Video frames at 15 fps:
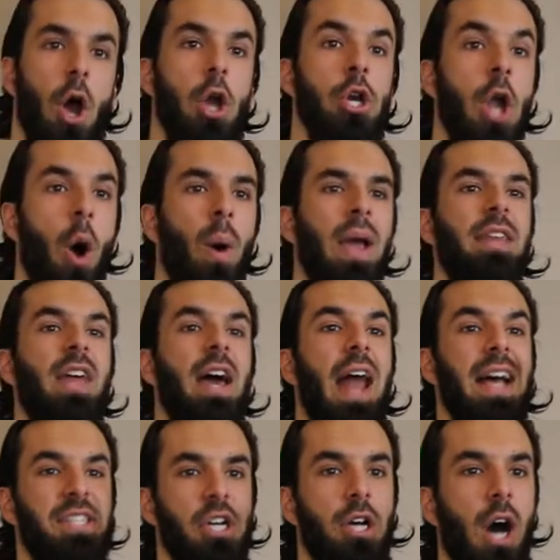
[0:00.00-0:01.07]
knowing that
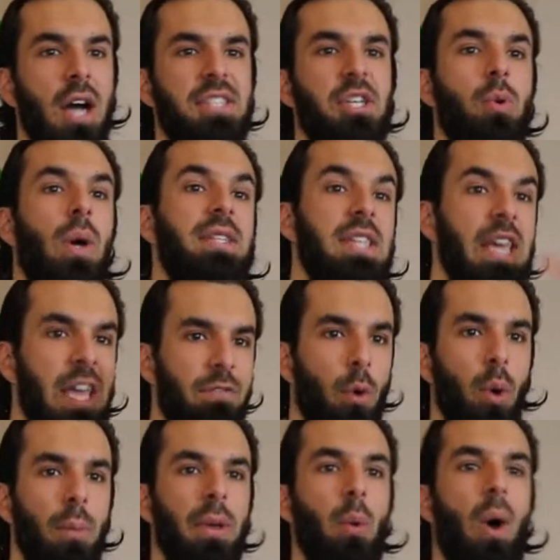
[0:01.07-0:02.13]
as a consequence, evil
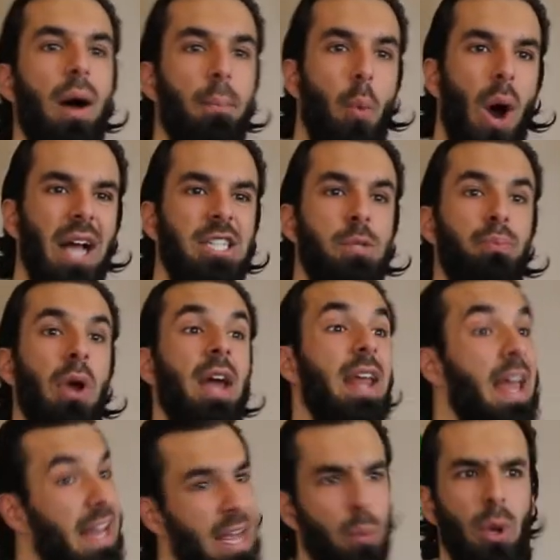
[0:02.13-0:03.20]
will be widespread
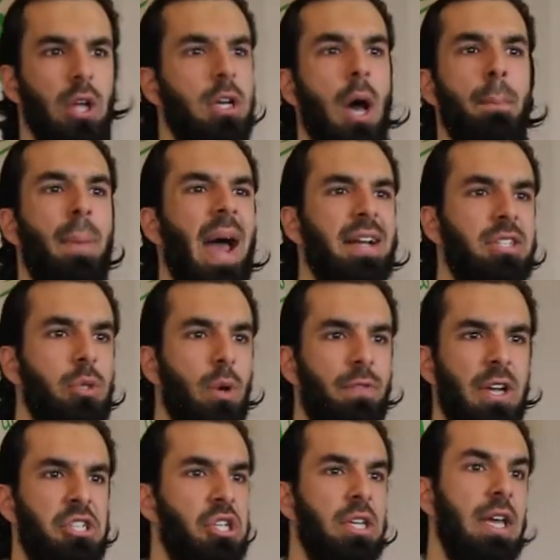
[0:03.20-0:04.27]
and it will come back to you
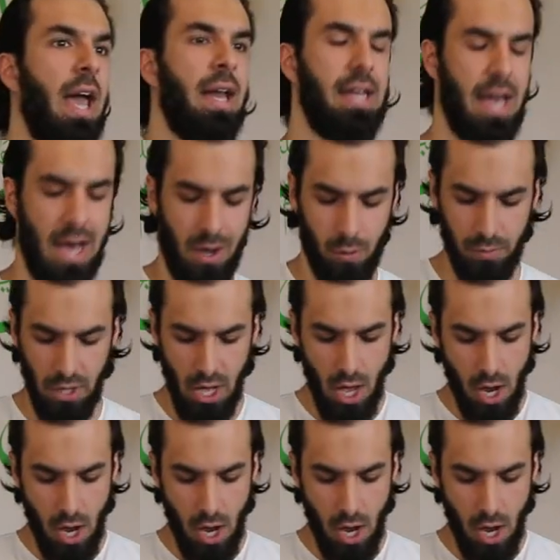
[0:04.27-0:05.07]
eventually anyhow.